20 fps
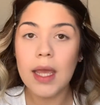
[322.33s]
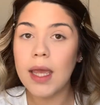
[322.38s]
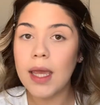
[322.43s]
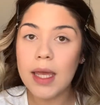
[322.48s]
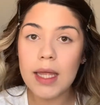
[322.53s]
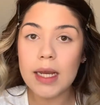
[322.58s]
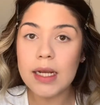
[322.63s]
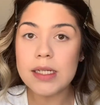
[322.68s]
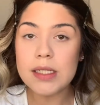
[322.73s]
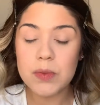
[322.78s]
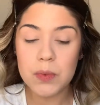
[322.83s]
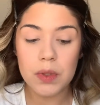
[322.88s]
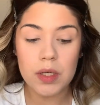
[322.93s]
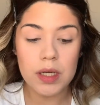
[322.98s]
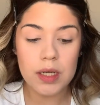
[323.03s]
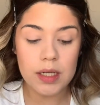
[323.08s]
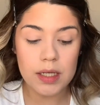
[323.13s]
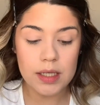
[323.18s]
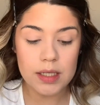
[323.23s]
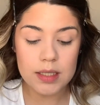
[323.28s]
it is what
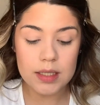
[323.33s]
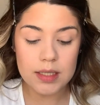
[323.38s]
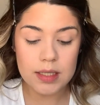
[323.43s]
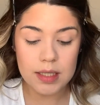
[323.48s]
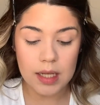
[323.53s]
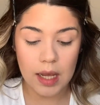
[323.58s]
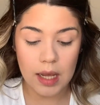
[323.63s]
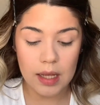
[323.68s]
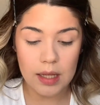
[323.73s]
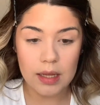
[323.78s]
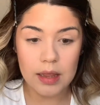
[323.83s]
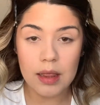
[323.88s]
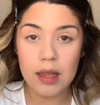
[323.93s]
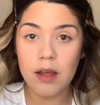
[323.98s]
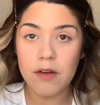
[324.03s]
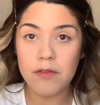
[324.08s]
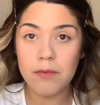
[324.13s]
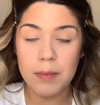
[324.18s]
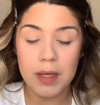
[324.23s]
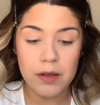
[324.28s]
it is. I
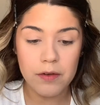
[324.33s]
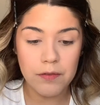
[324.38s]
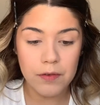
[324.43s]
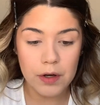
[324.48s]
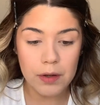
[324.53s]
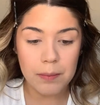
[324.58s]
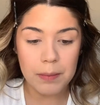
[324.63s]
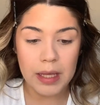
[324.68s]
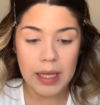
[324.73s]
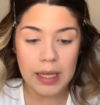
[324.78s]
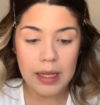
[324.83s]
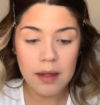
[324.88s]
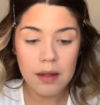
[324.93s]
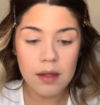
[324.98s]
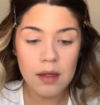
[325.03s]
love me for me,